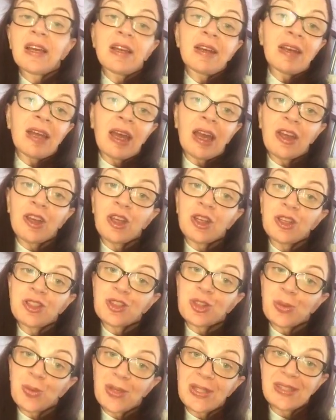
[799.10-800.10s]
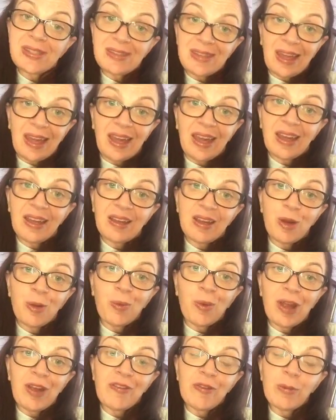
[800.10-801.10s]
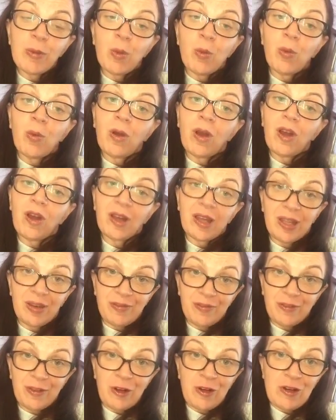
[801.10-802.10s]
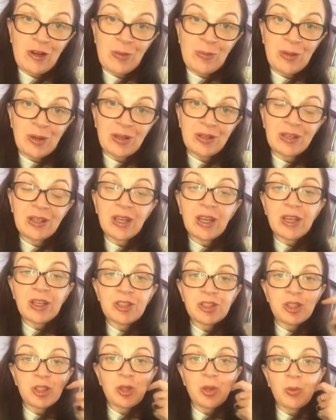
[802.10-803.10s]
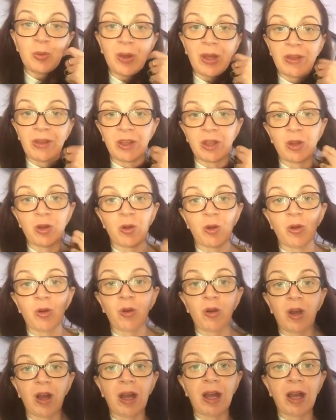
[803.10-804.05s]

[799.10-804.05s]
Now, how you can twist that away from a work environment to whether you're